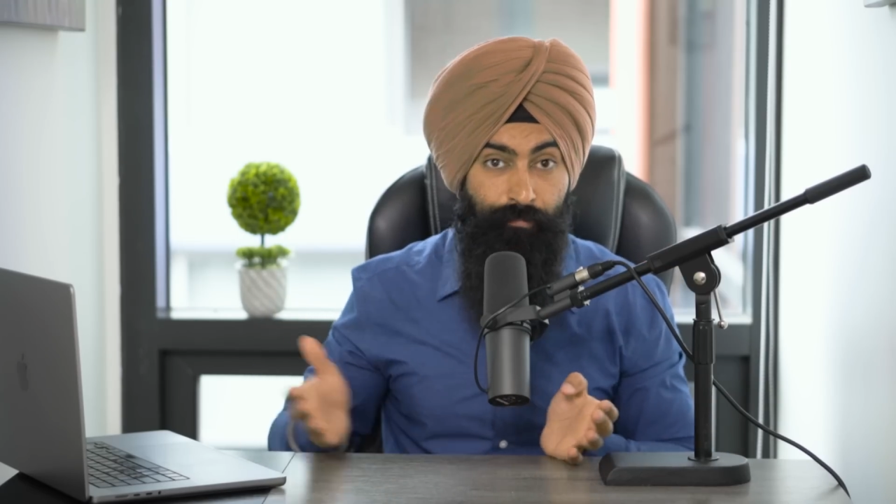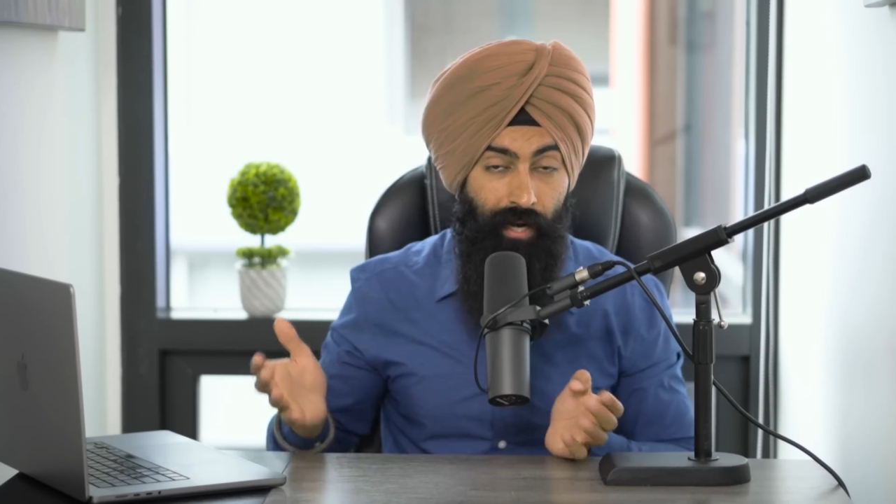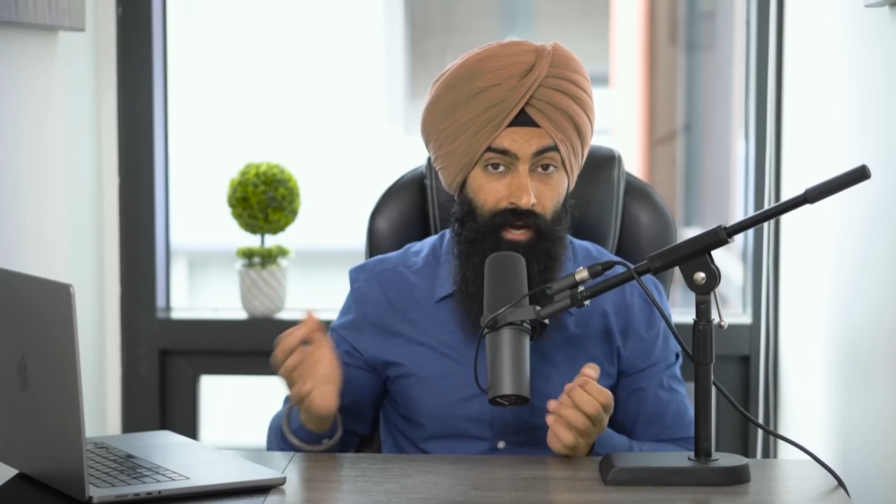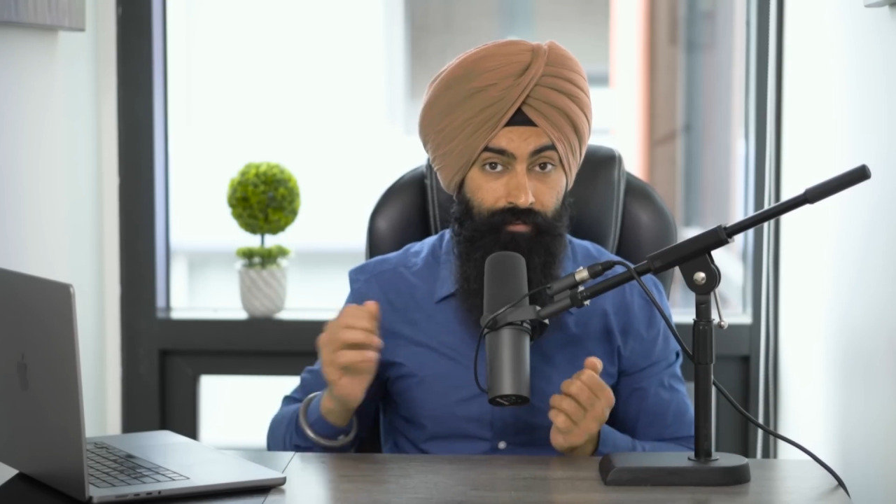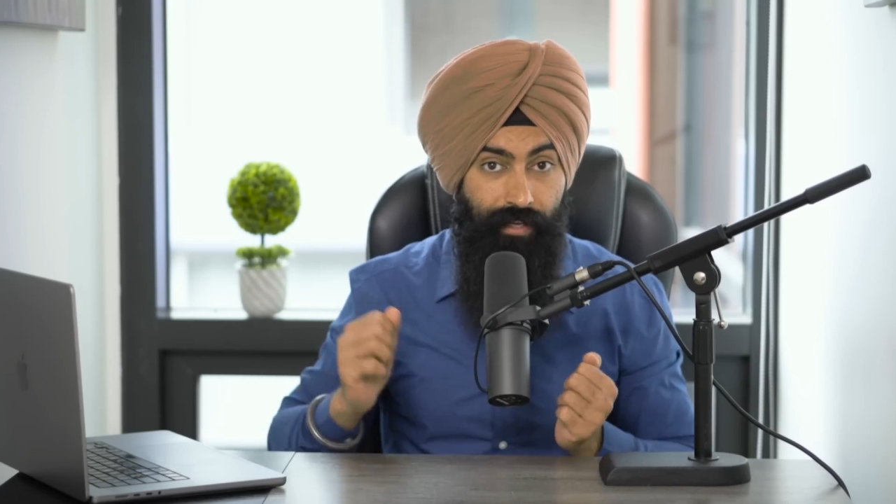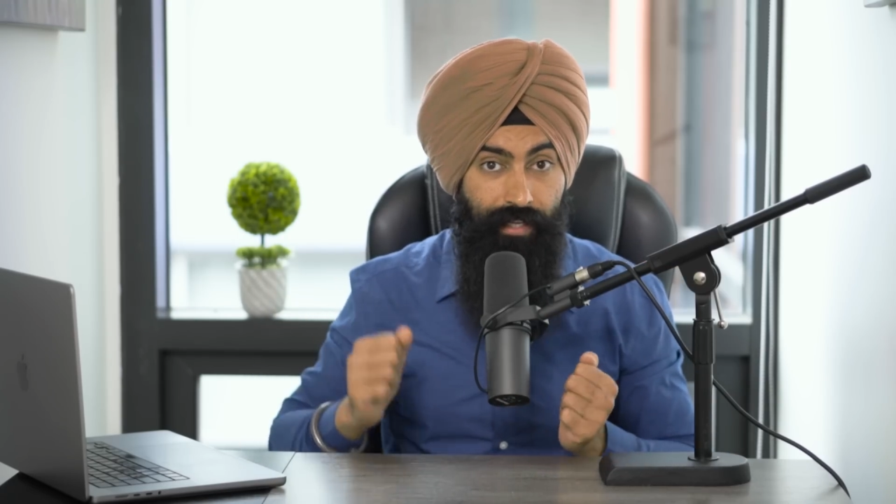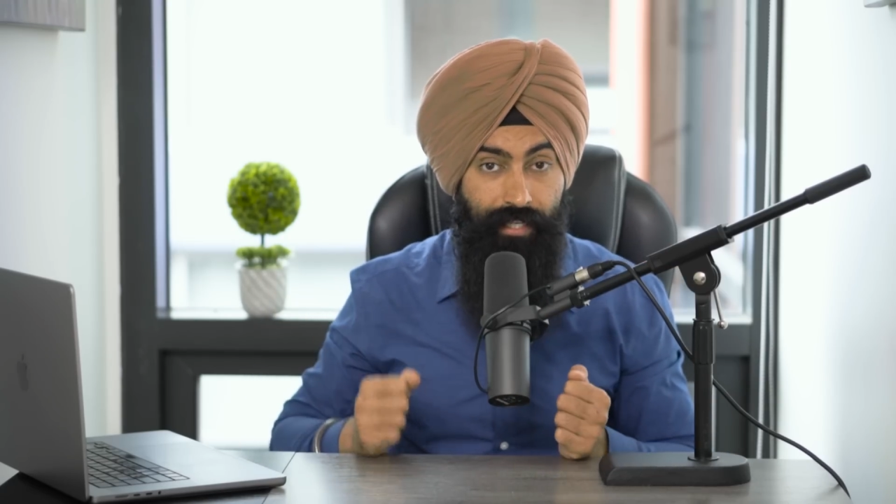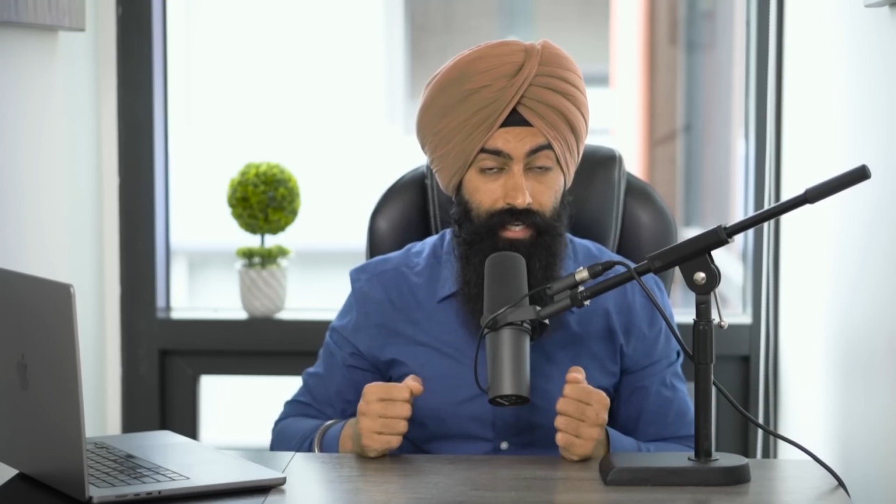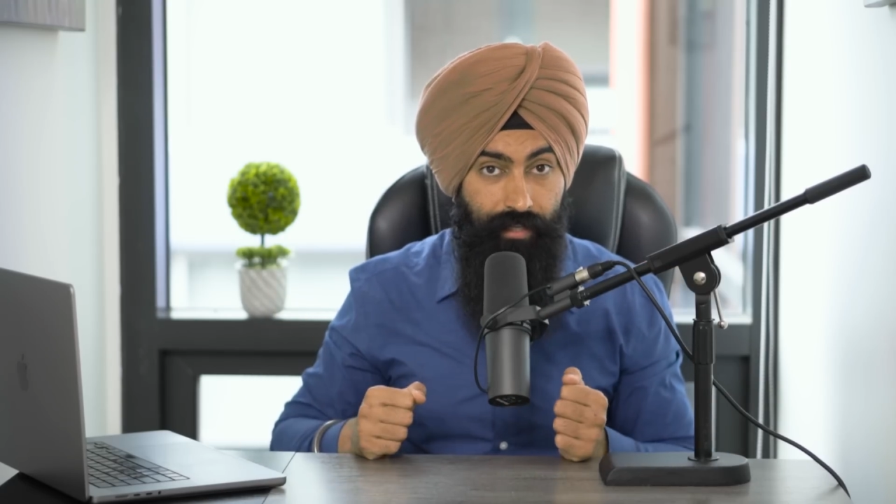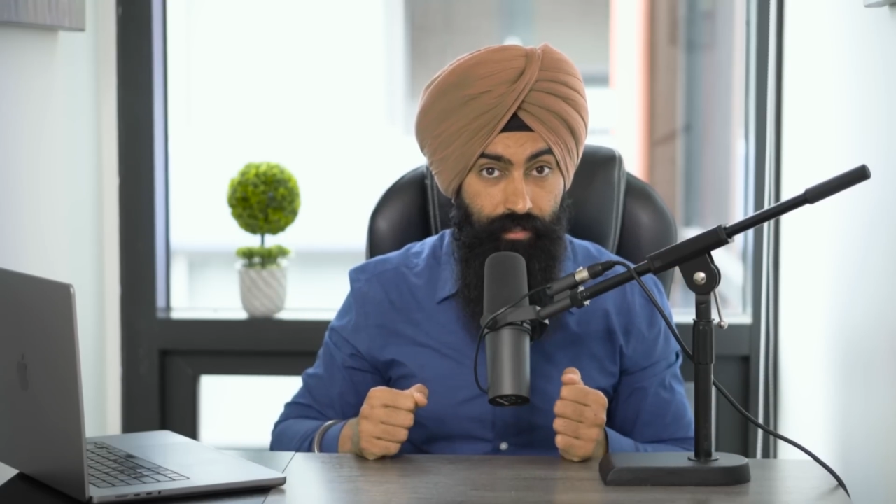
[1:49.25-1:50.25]
profit at
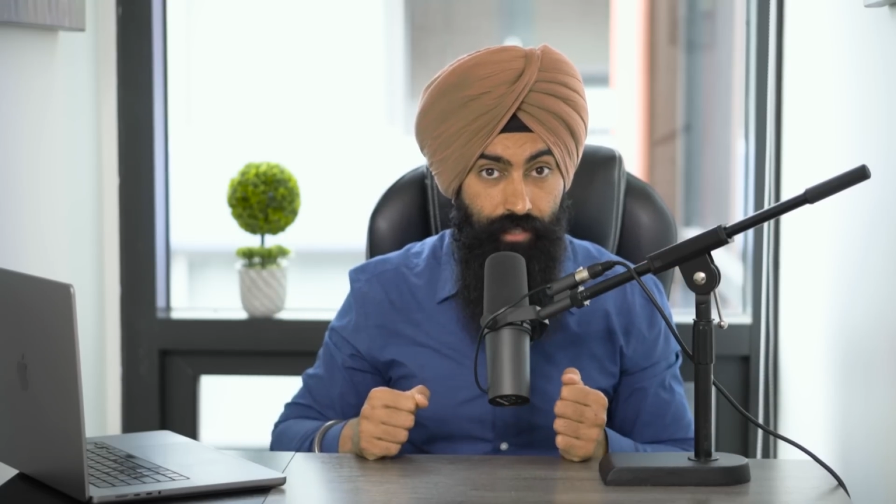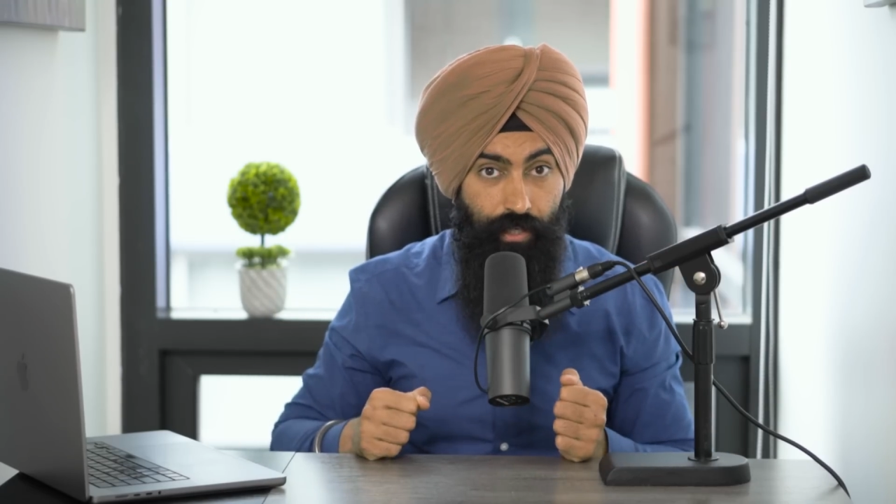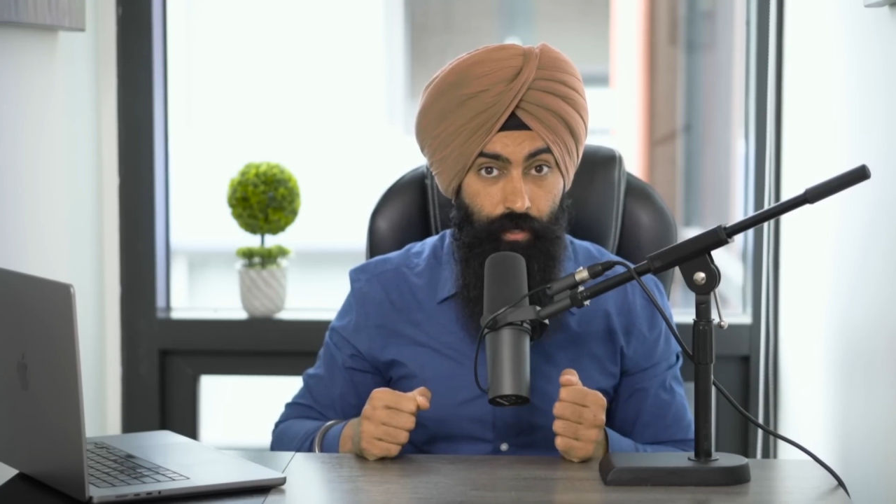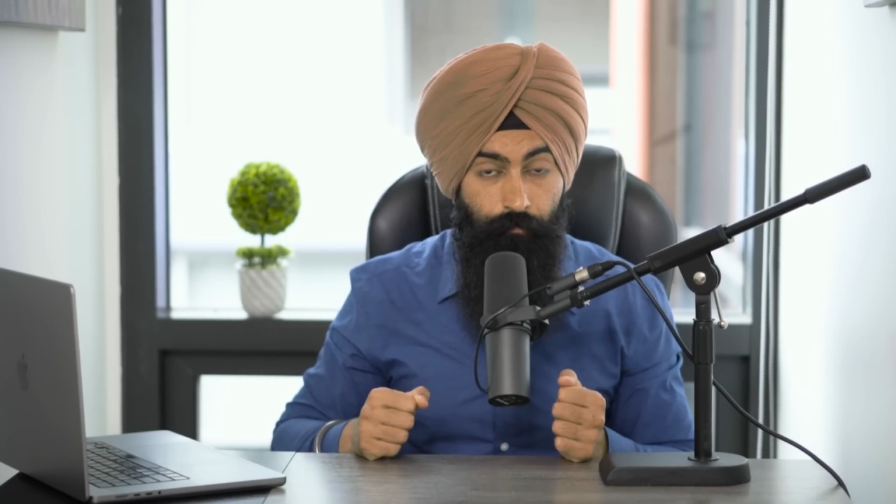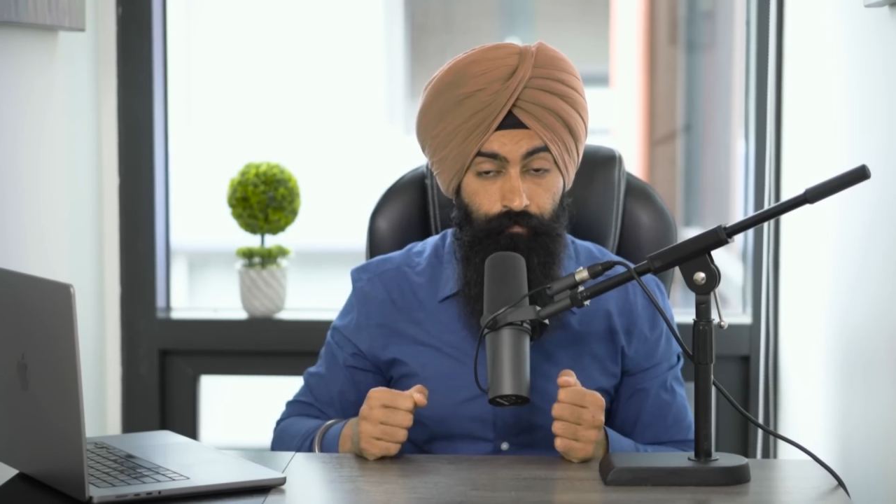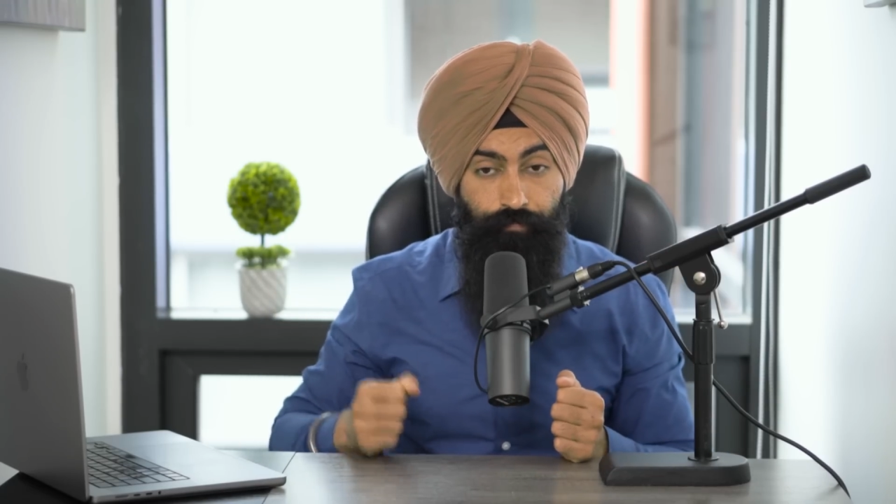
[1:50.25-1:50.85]
the end of the year,